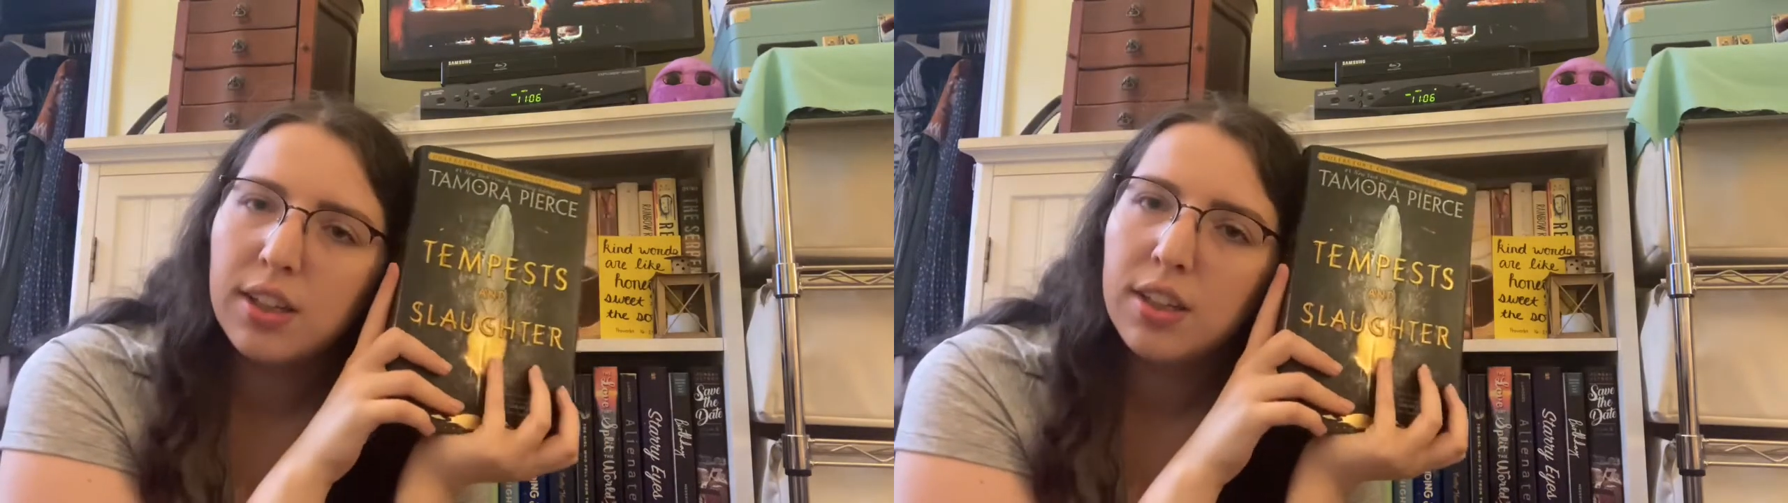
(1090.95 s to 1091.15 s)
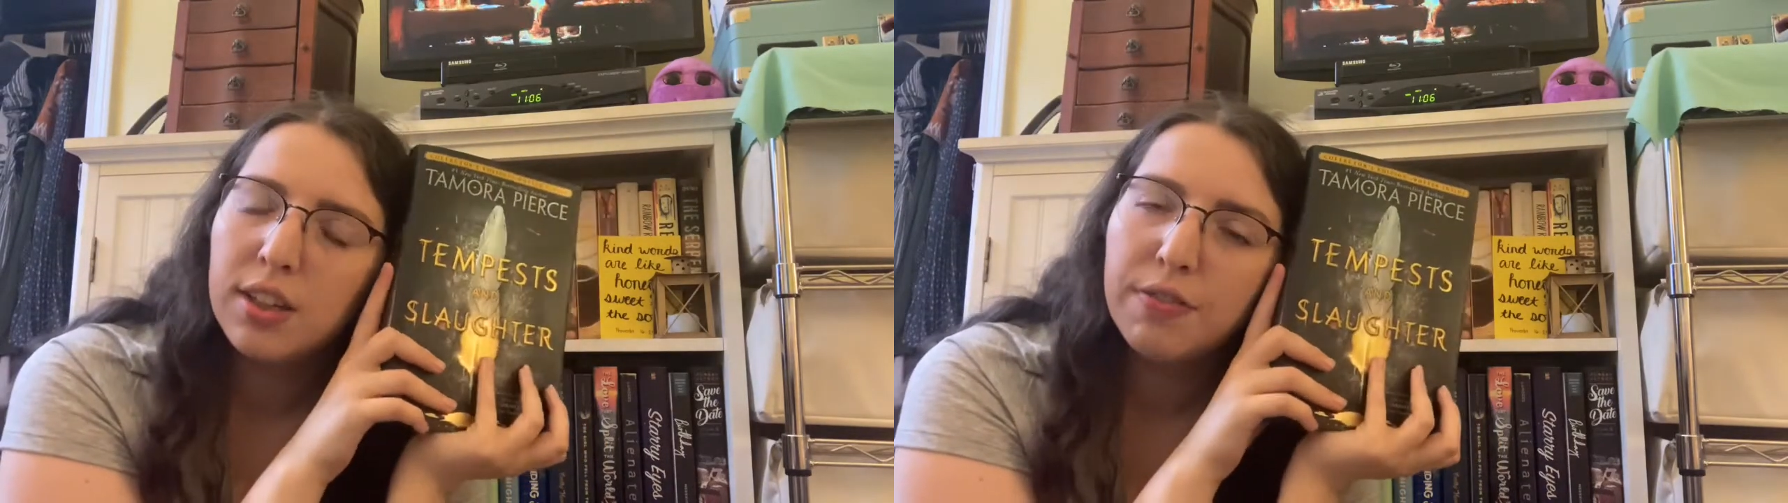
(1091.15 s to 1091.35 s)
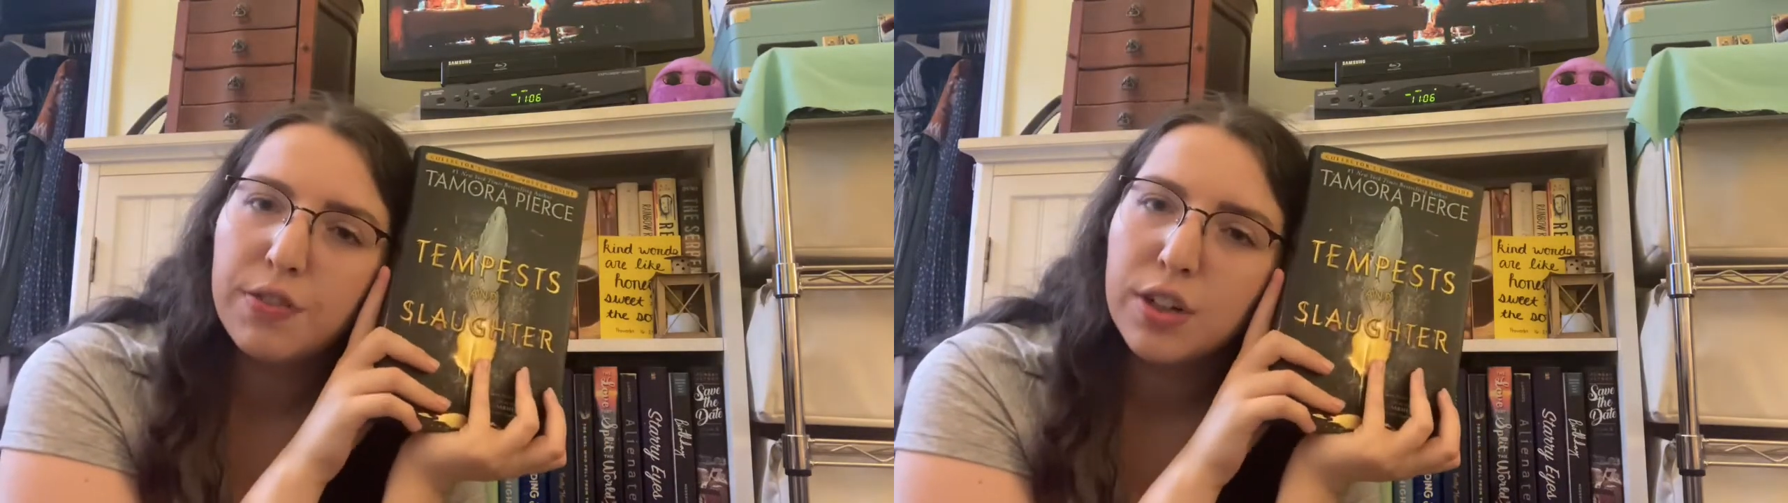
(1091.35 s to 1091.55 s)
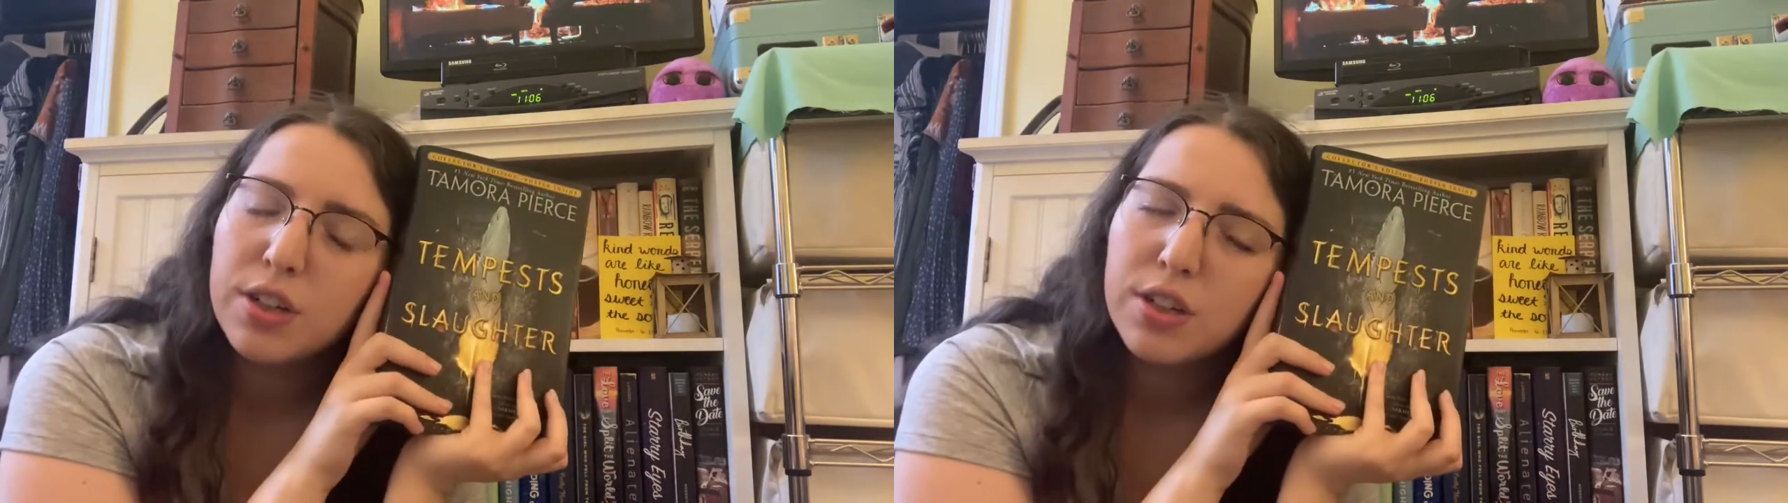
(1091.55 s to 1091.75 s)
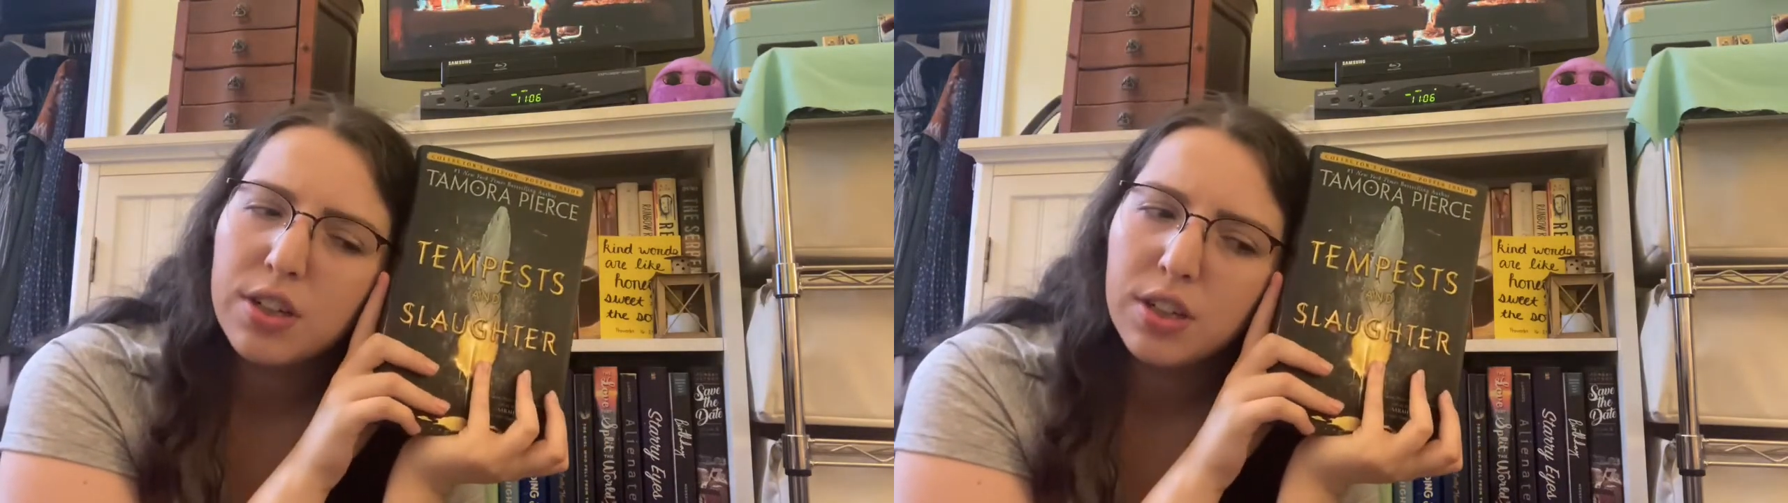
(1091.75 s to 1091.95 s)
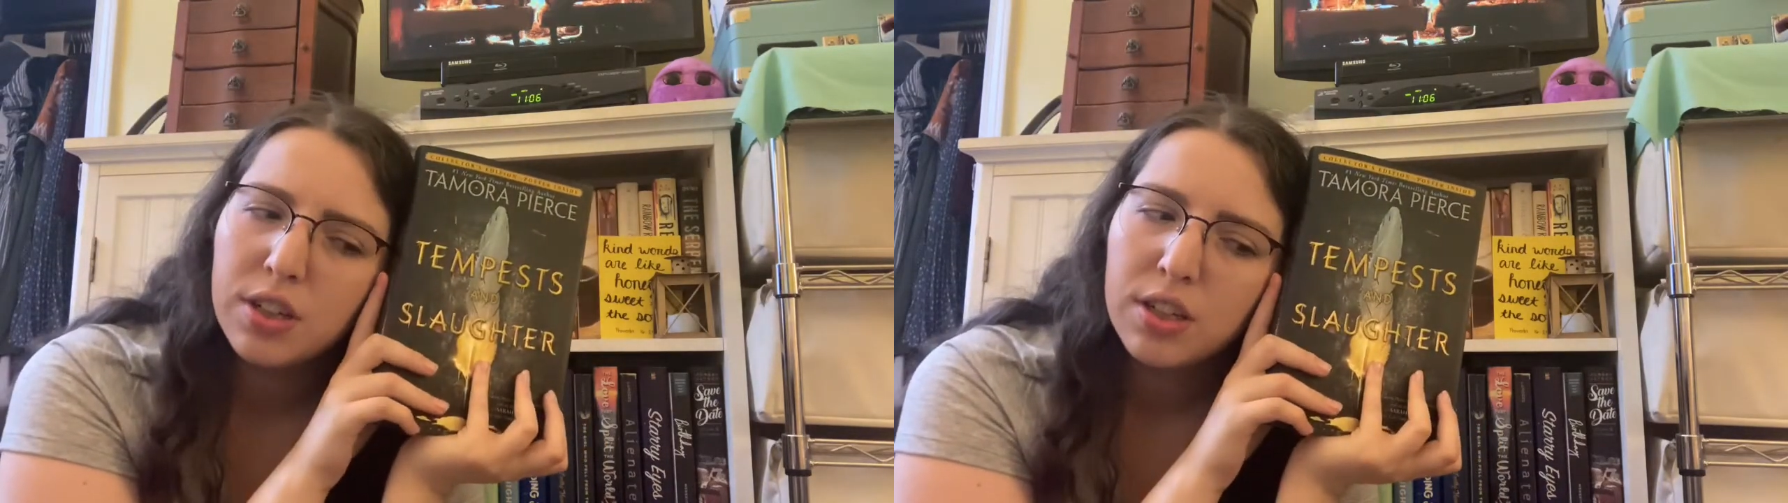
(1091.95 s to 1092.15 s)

the First